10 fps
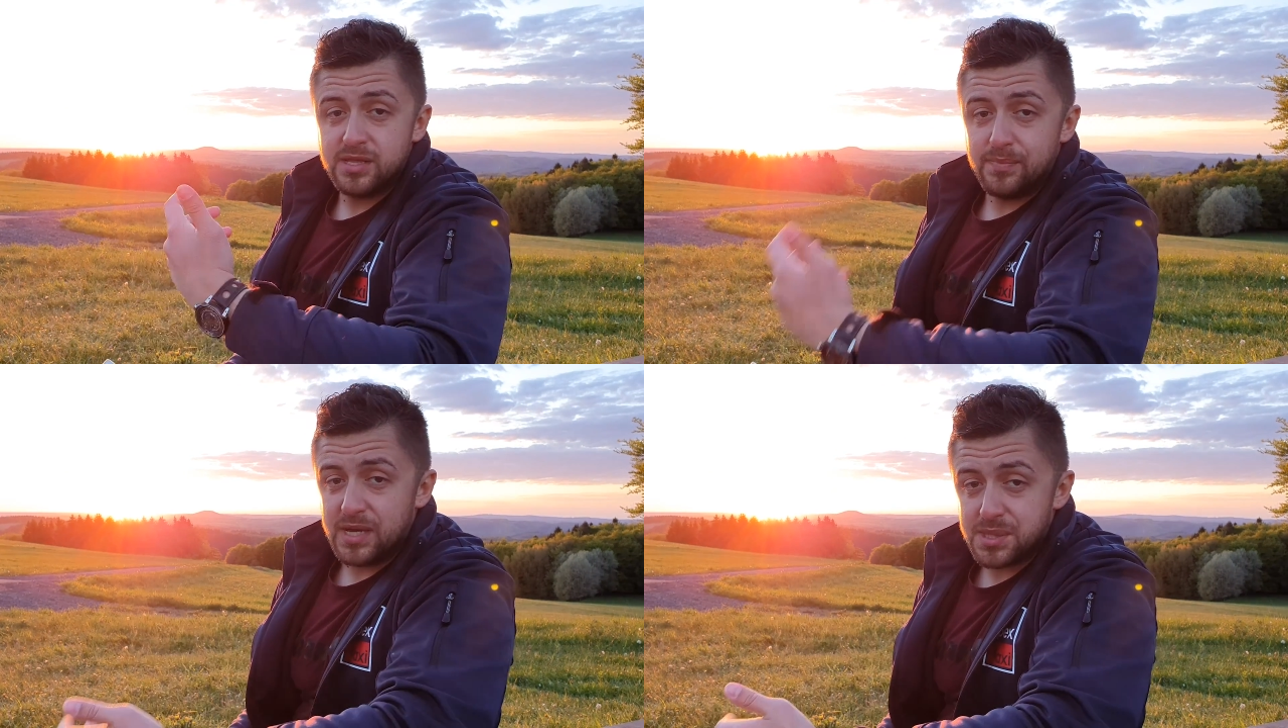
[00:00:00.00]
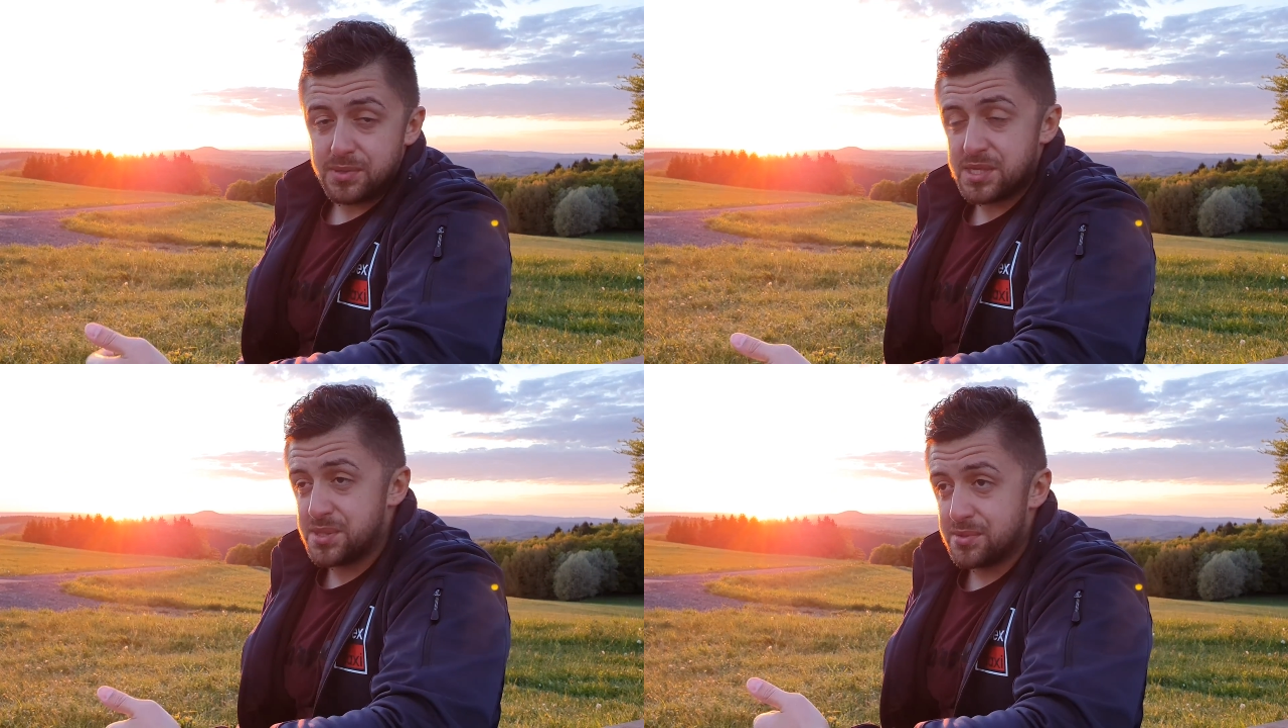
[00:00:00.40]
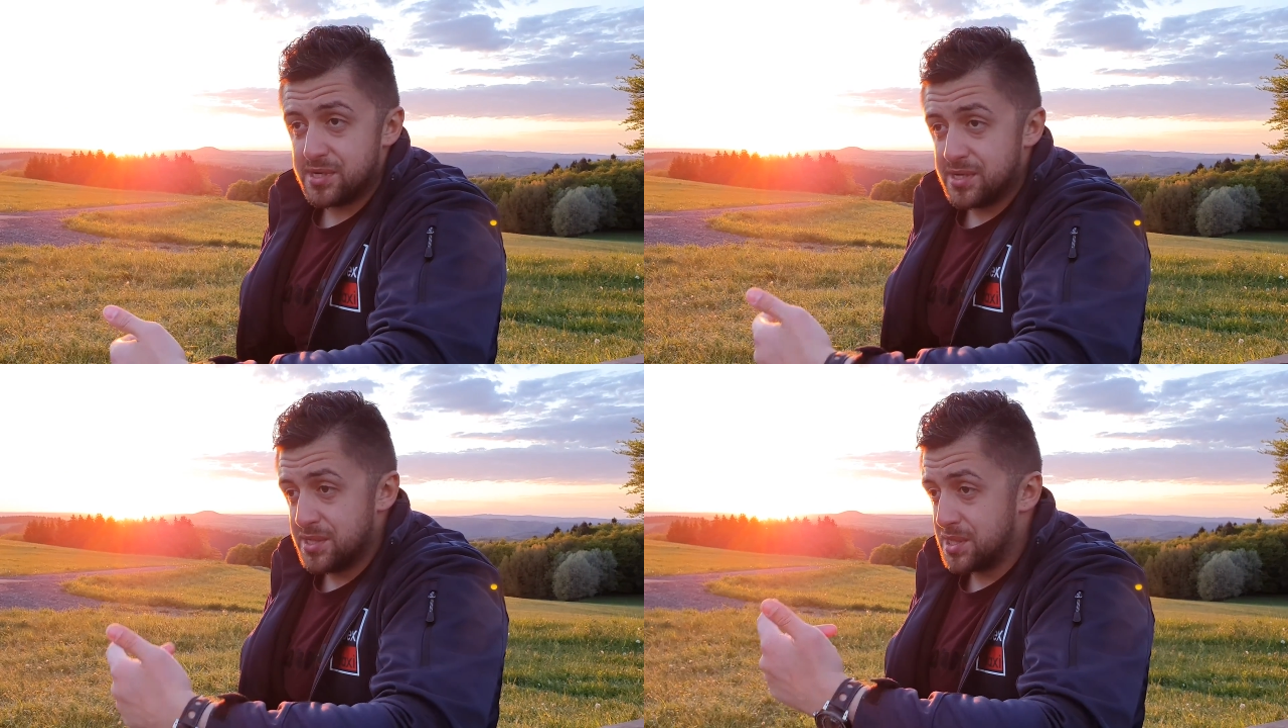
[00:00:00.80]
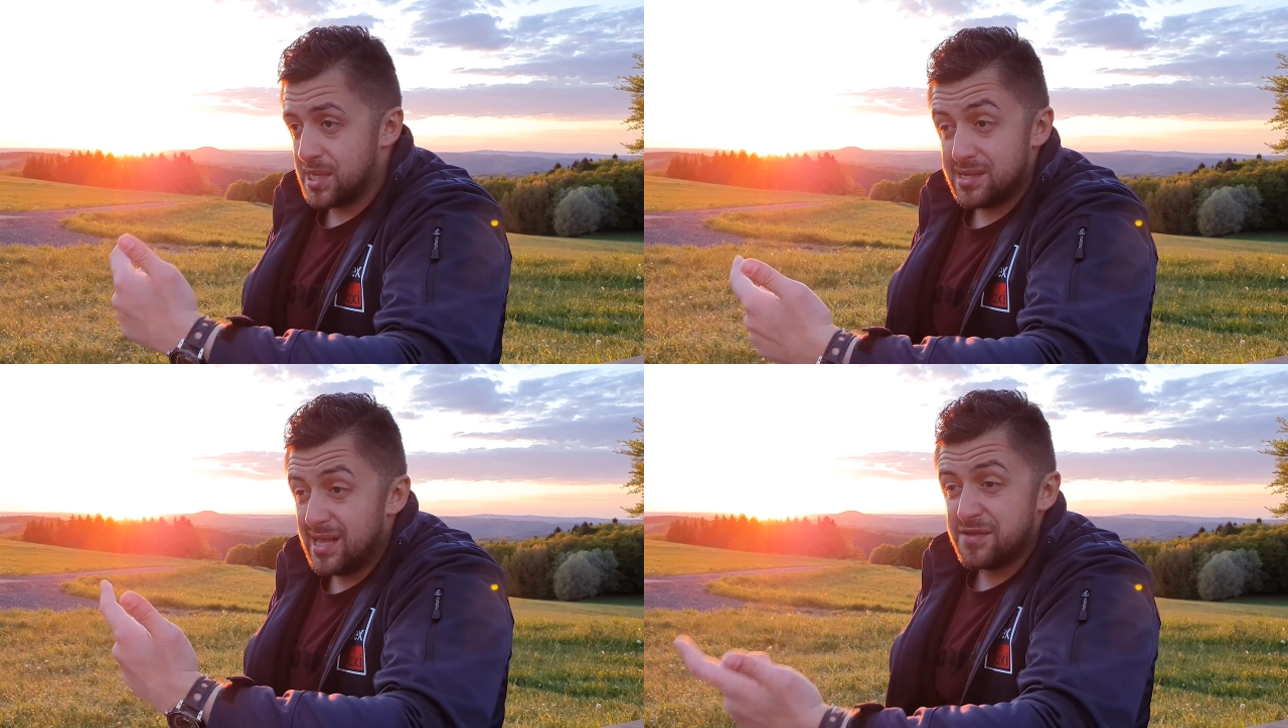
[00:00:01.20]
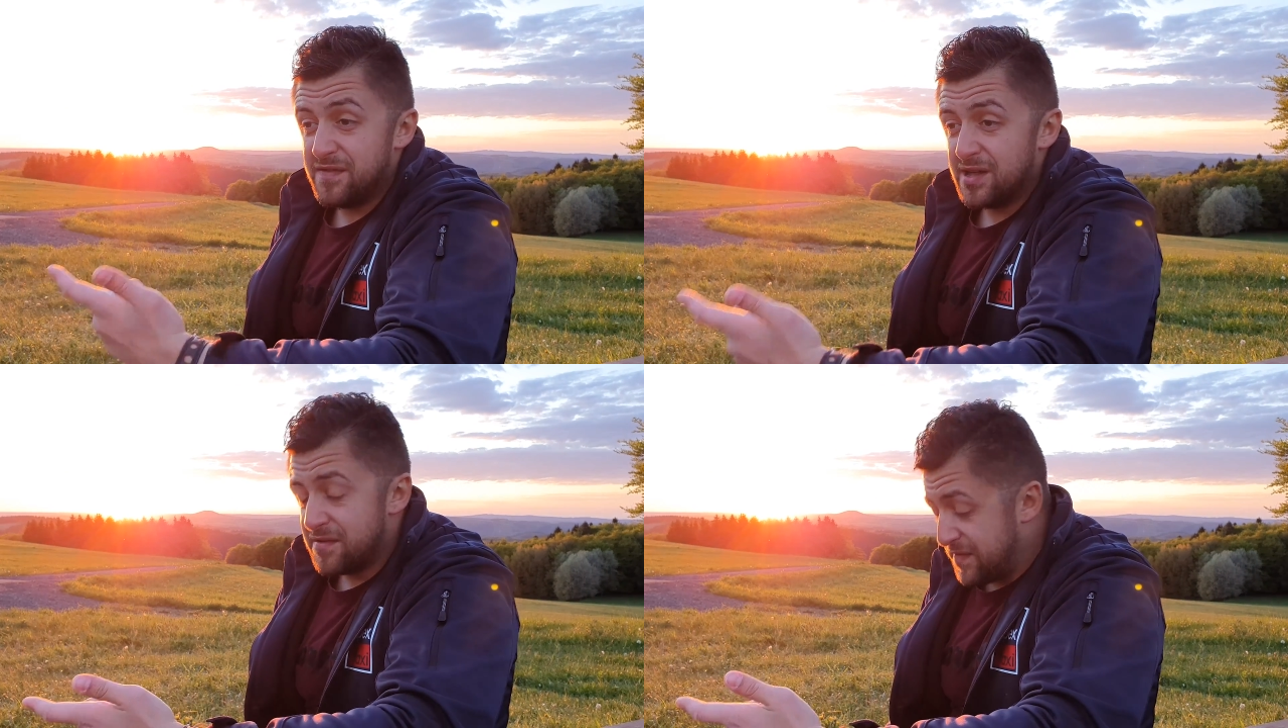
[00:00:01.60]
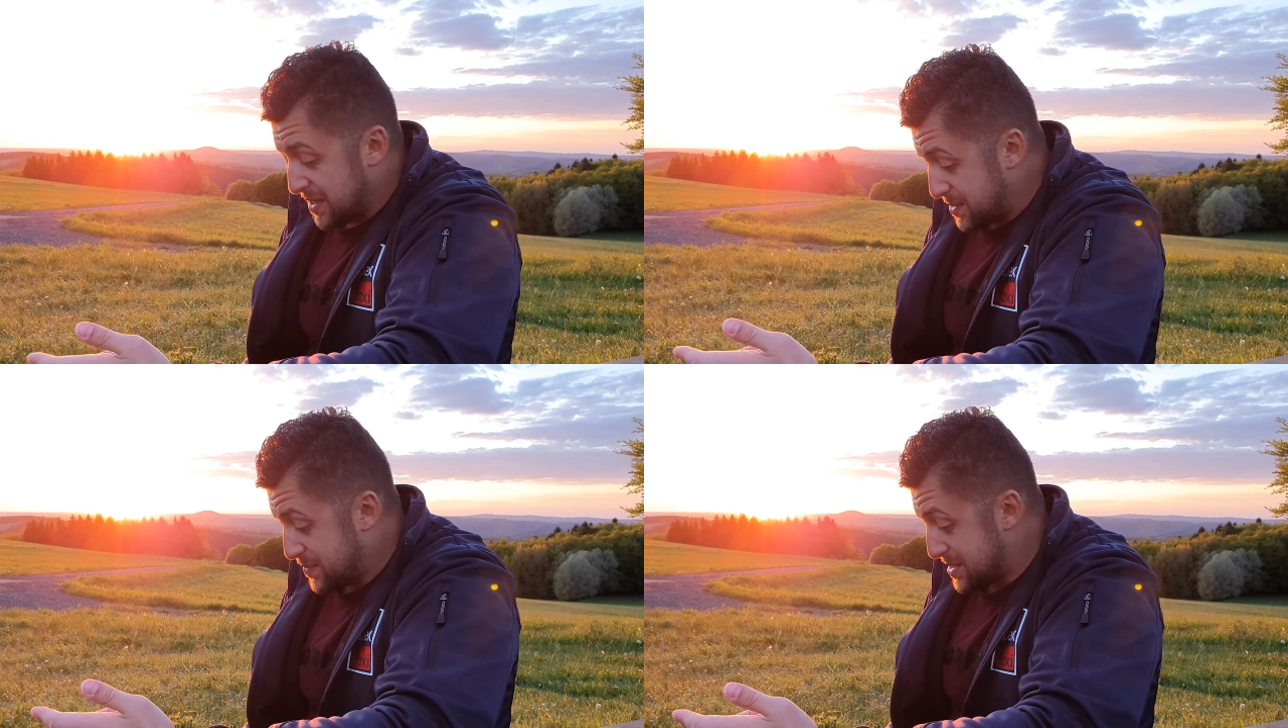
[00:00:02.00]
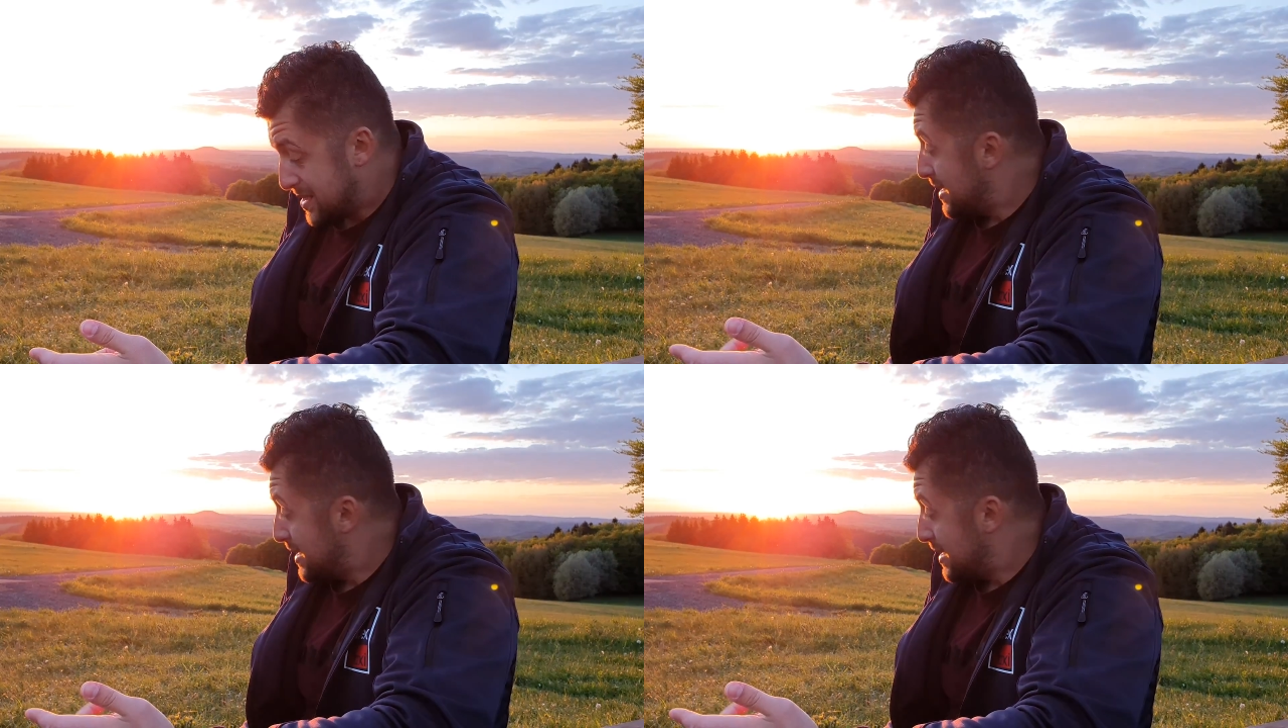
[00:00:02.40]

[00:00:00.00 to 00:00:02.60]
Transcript: are the best restaurants and a lot of other things, but